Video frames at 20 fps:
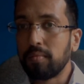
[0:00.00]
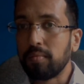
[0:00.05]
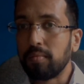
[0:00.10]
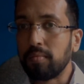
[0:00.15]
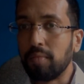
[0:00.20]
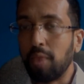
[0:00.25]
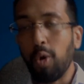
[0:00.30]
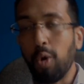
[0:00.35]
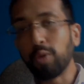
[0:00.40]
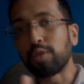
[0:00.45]

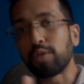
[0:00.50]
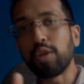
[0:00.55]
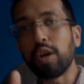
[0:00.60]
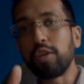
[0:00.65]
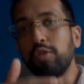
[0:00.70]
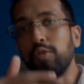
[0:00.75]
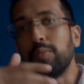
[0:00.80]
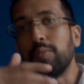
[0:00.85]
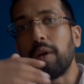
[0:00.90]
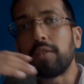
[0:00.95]
Also,
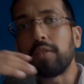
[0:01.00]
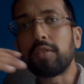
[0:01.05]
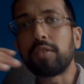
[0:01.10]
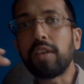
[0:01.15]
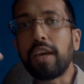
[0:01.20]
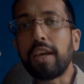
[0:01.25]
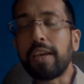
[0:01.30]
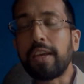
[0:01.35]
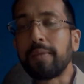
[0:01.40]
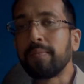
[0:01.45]
you might
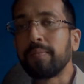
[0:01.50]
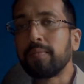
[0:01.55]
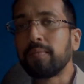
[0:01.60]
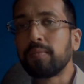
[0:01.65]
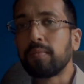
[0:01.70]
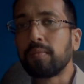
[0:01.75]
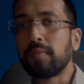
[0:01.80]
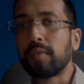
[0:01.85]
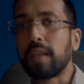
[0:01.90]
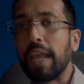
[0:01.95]
say,
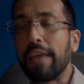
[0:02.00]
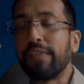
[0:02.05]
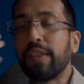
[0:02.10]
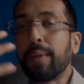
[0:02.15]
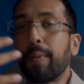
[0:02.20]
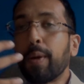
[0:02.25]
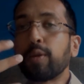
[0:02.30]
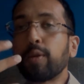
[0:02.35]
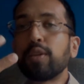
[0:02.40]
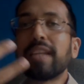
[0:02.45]
if the
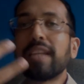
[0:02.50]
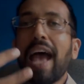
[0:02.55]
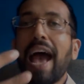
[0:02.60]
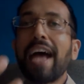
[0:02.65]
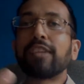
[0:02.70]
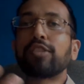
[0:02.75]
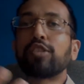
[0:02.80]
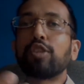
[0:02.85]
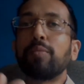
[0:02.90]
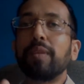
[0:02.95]
person
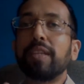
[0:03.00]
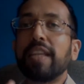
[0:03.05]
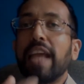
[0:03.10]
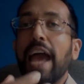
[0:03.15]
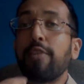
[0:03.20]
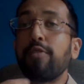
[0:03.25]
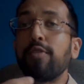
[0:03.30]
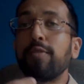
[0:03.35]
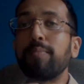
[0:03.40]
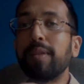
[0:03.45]
has some
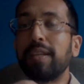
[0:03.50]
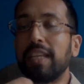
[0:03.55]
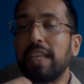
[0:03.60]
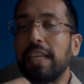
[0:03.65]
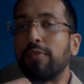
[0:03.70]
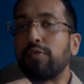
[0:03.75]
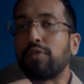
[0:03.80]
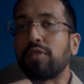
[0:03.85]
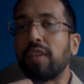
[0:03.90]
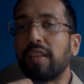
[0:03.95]
inherent
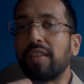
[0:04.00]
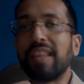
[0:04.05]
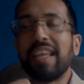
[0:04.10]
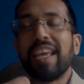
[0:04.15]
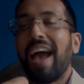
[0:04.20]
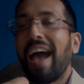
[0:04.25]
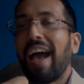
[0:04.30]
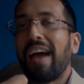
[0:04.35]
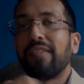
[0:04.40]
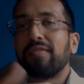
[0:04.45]
beliefs that they
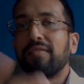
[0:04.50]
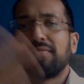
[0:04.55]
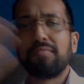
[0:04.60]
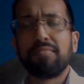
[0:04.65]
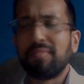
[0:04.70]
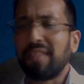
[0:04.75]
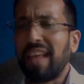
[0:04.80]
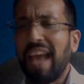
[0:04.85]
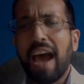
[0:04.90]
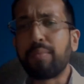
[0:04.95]

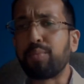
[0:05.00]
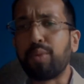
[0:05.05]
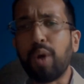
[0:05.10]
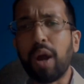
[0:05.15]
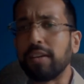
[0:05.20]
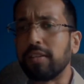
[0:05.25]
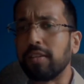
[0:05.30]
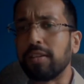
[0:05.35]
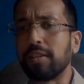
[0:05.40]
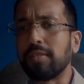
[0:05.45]
had
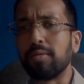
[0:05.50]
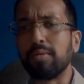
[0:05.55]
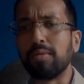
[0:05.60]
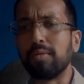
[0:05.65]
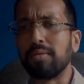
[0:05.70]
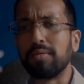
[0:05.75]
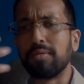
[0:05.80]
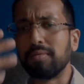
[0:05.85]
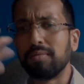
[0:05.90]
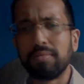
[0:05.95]
prior,
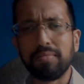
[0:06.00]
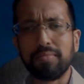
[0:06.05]
or